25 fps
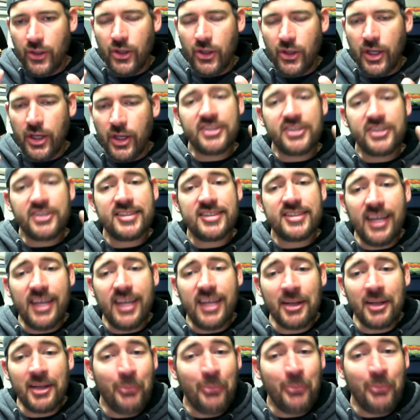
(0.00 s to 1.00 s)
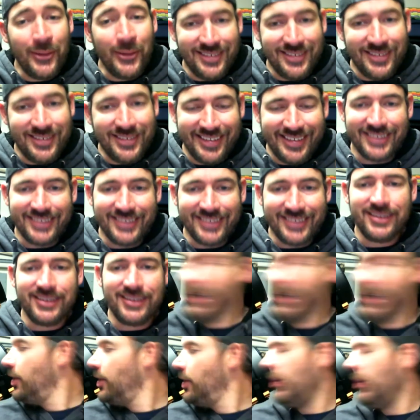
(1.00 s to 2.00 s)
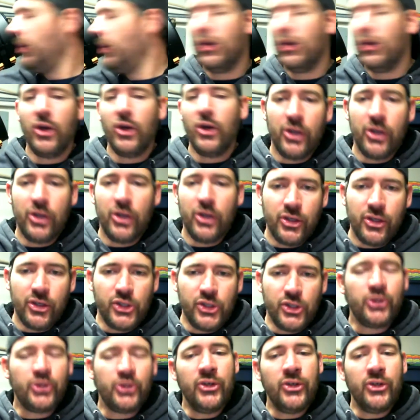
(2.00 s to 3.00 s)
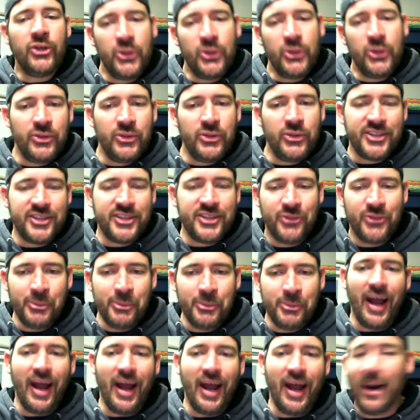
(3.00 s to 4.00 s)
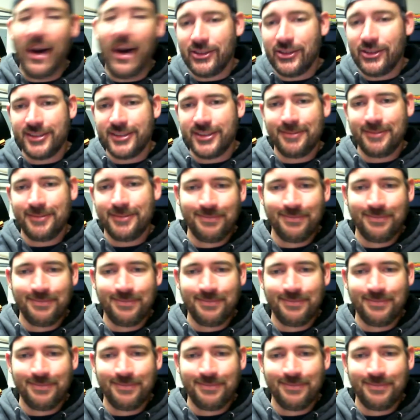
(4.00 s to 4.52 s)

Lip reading: if there's a selling point to this, you can do this from your house.